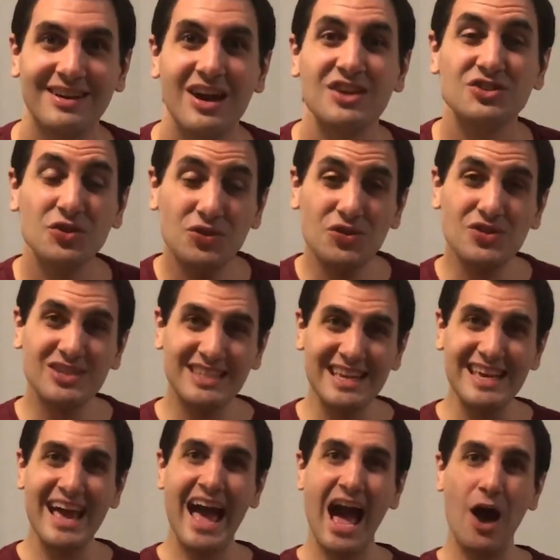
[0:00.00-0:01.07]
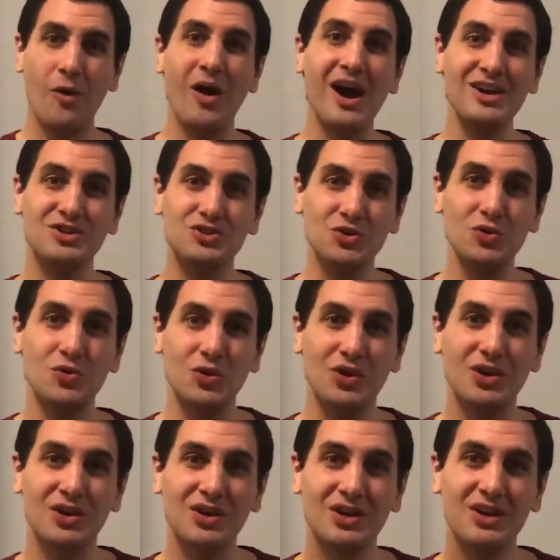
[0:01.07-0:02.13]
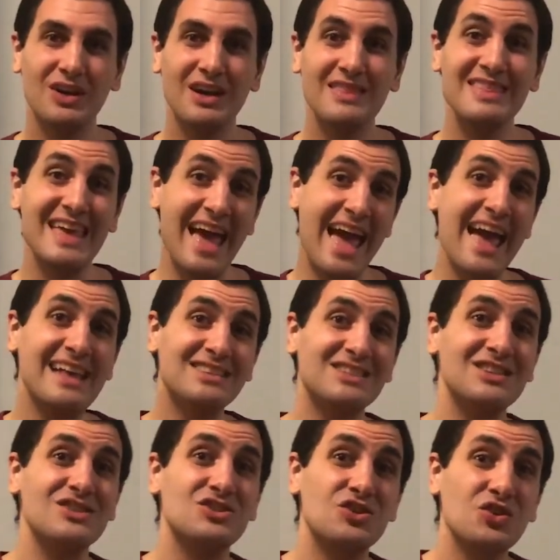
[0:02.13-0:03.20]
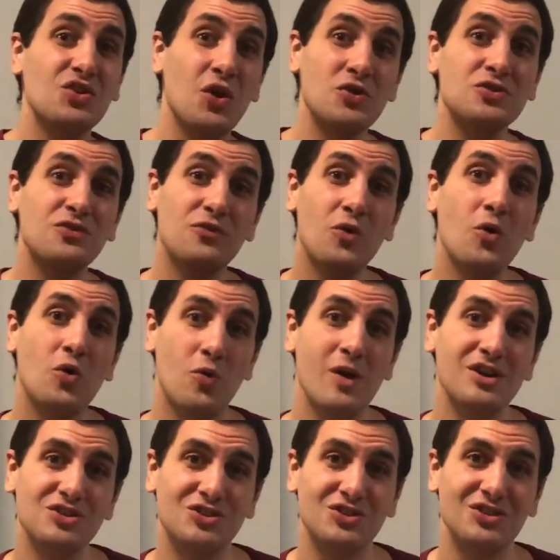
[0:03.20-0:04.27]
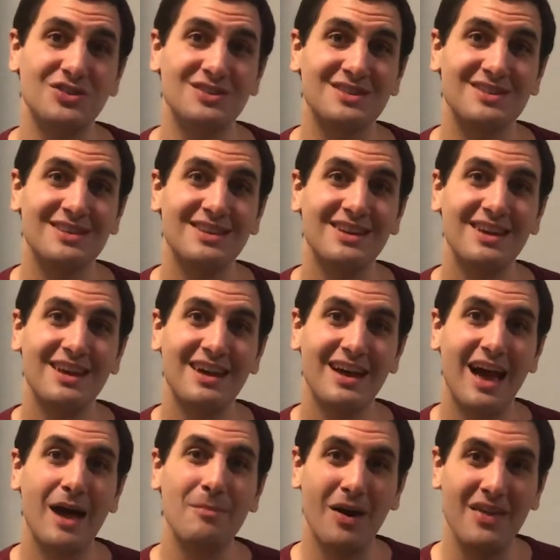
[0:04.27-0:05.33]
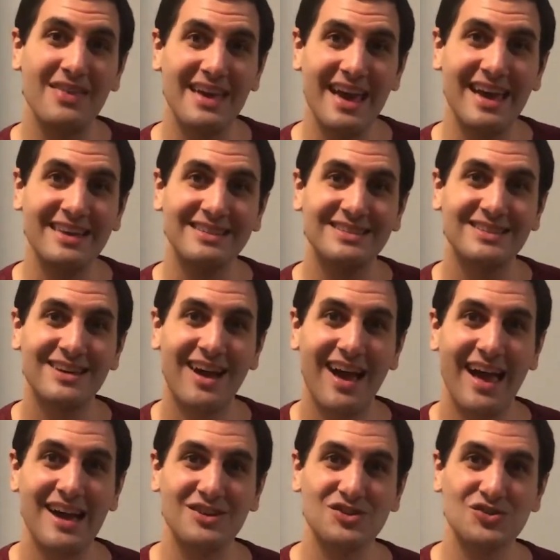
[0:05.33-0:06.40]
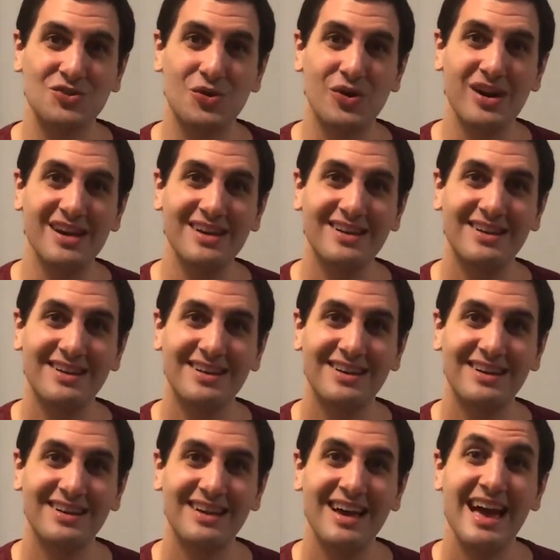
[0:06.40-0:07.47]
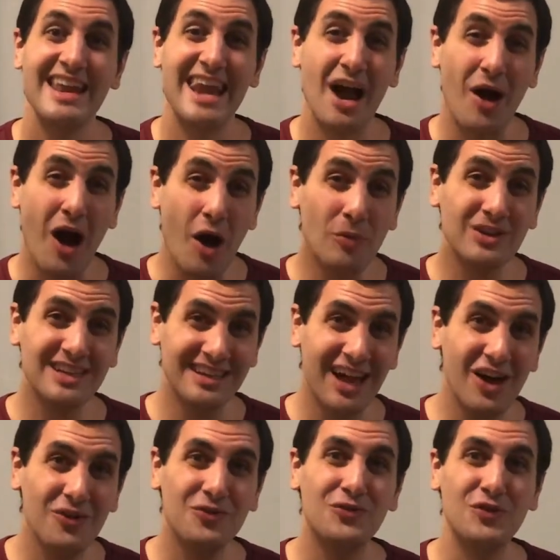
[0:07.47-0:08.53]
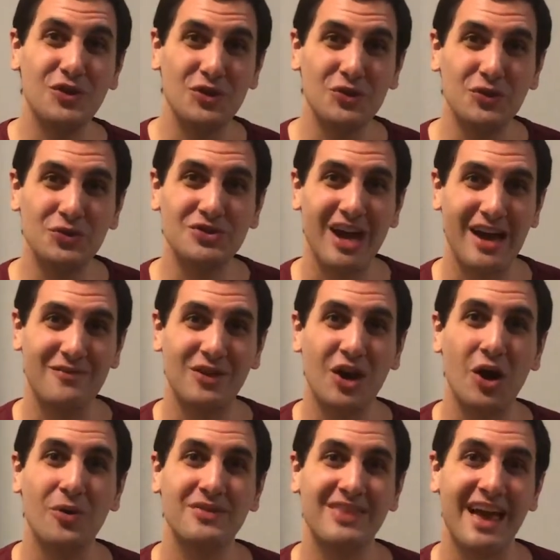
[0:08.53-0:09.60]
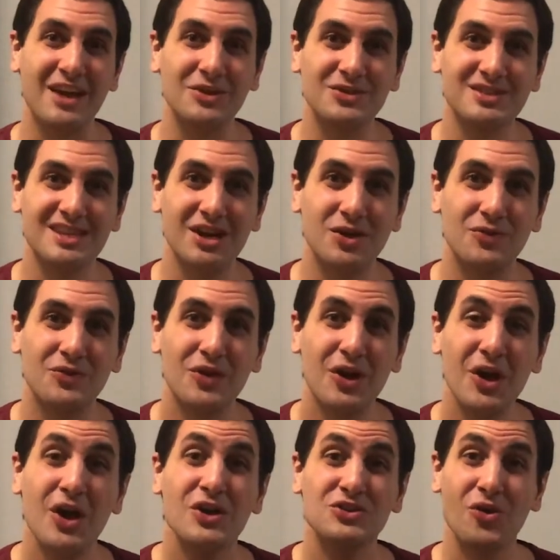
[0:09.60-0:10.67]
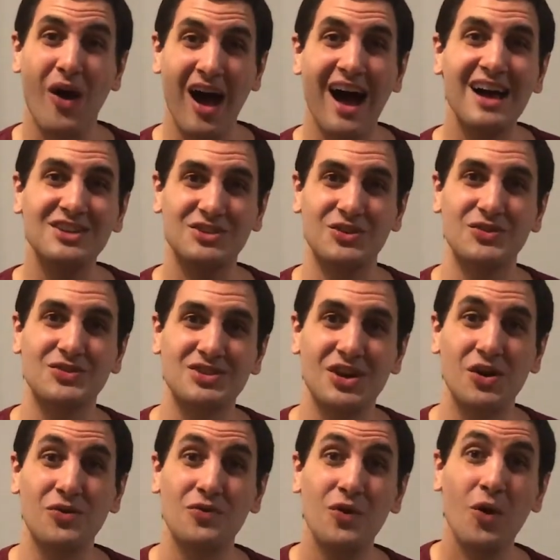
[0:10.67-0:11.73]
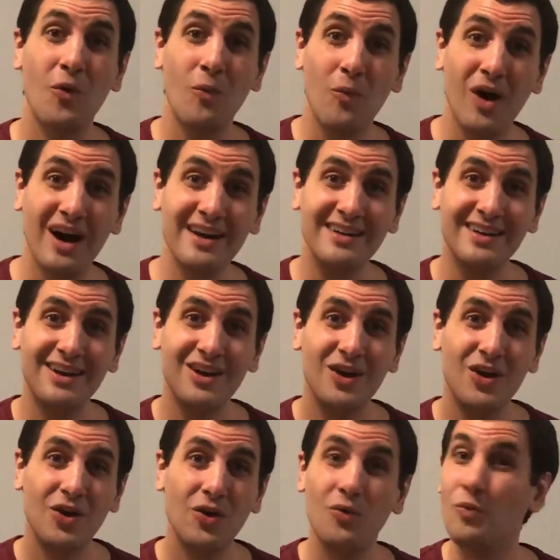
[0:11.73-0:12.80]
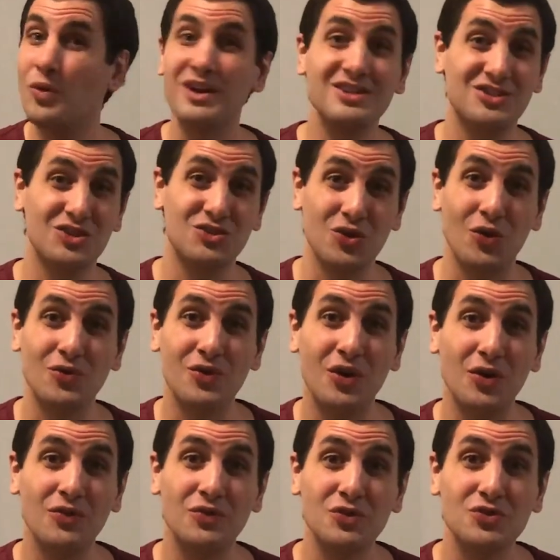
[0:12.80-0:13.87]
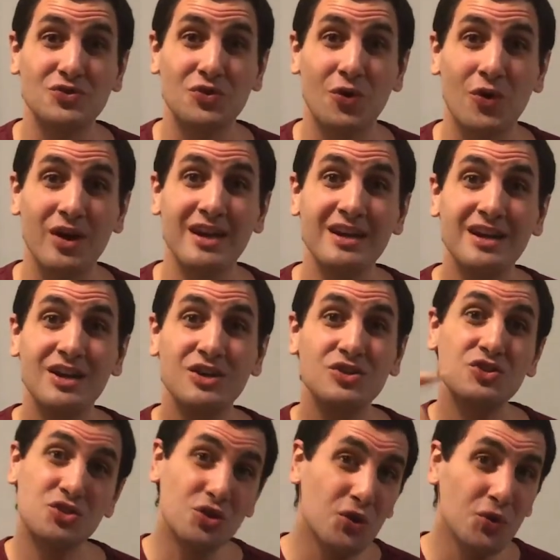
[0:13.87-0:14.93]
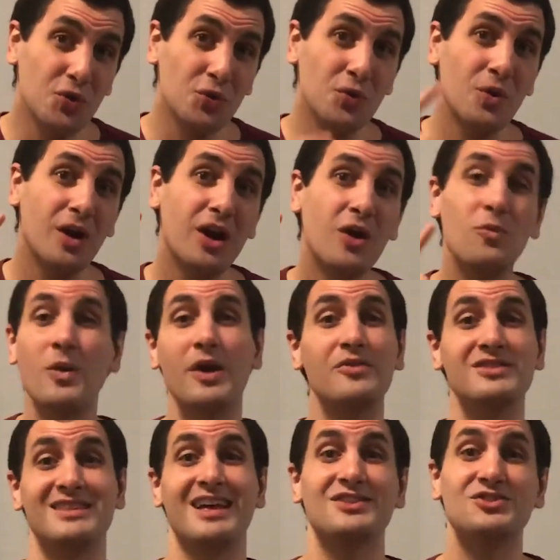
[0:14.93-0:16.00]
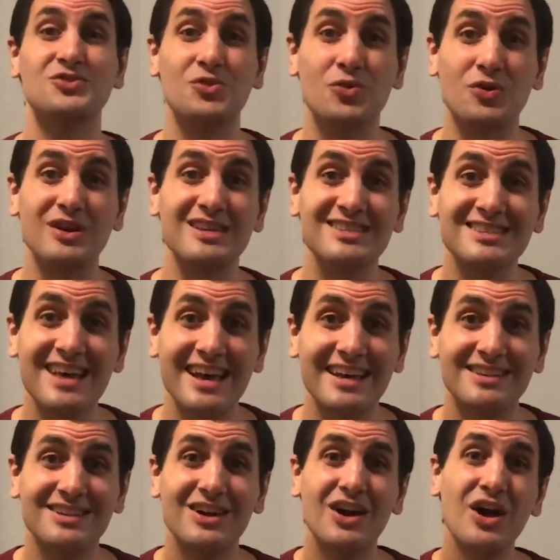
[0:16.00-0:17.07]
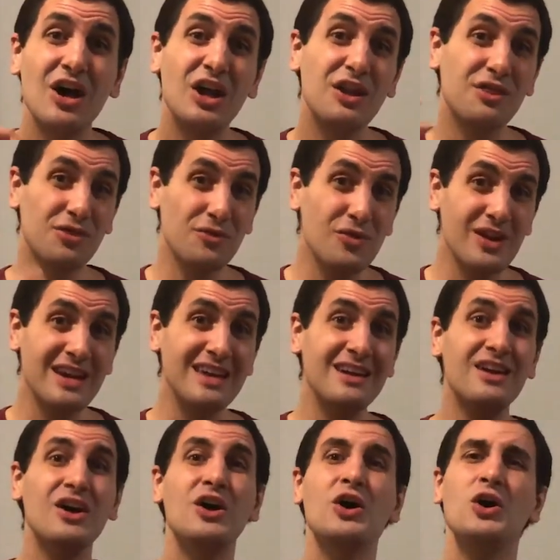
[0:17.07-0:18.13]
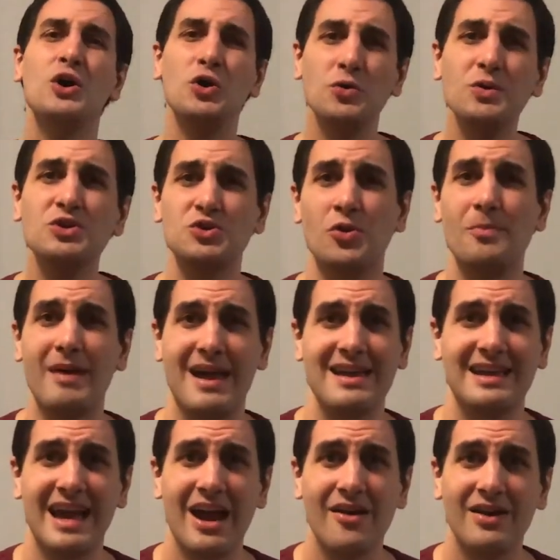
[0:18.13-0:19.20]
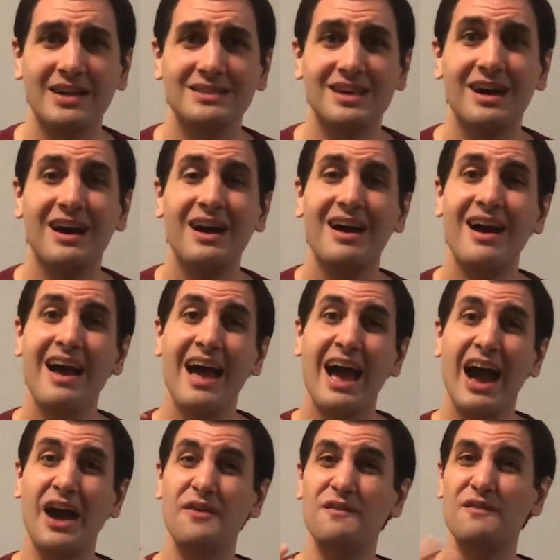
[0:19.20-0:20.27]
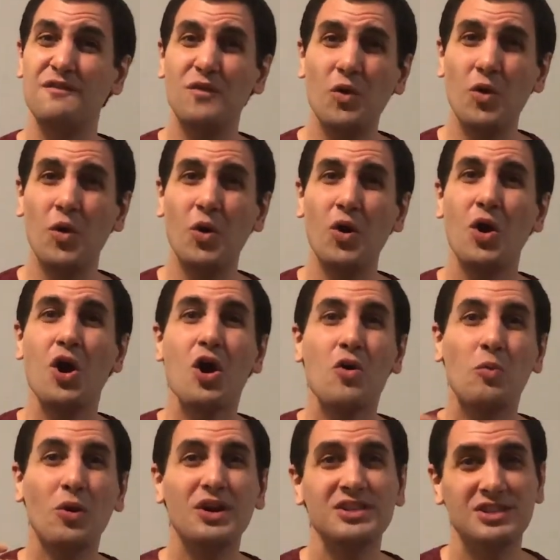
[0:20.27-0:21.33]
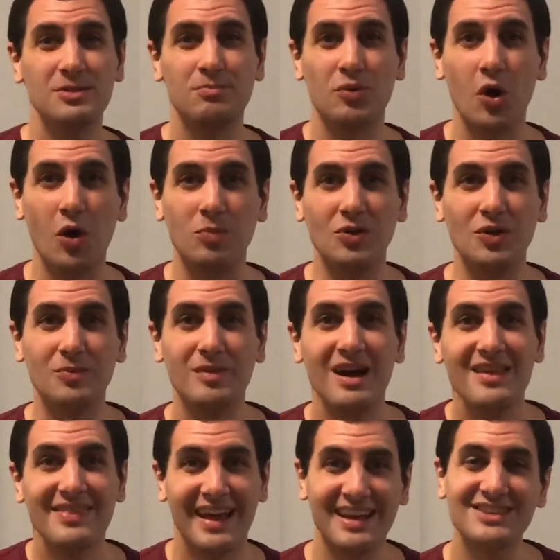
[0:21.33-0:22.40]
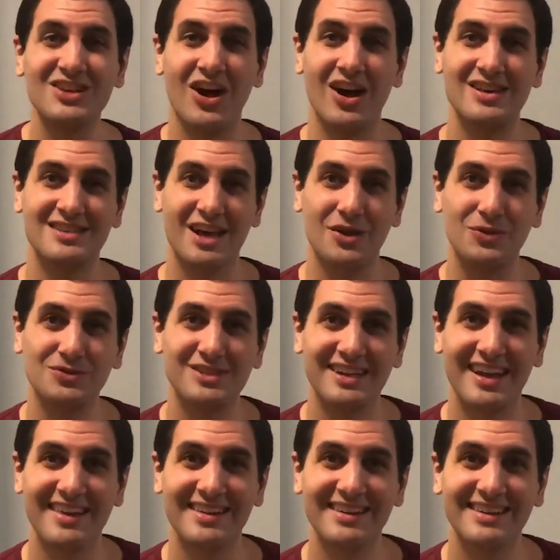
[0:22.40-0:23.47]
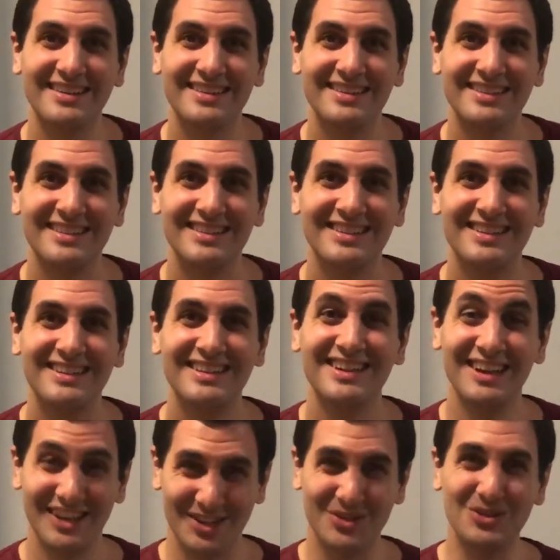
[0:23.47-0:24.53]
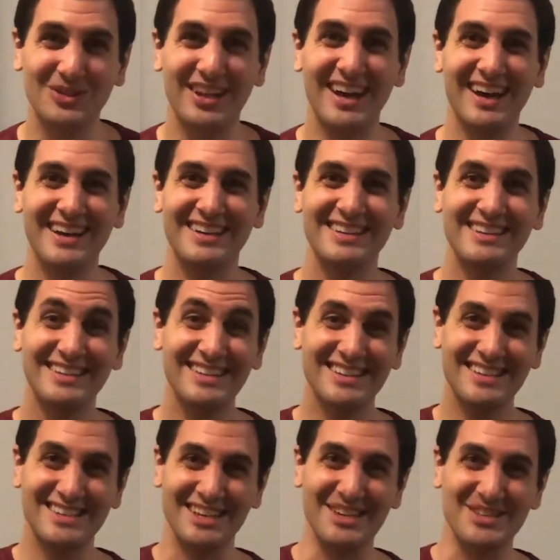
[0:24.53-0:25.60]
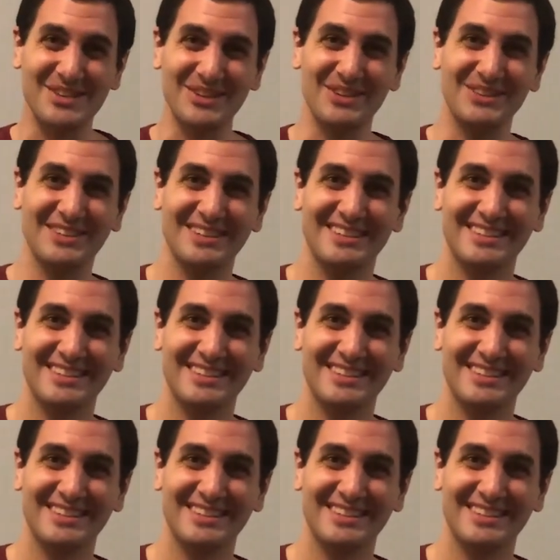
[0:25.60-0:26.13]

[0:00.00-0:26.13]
So do you see how I took the answers to those 4 questions, and by the end I had a story? Now I would love for you to have a go at that yourself. So ask yourself, 1, what is the genre of your story? 2, where is that story set? 3, who is your main character? And 4, what is the problem that ties that all together? Good luck. See you soon.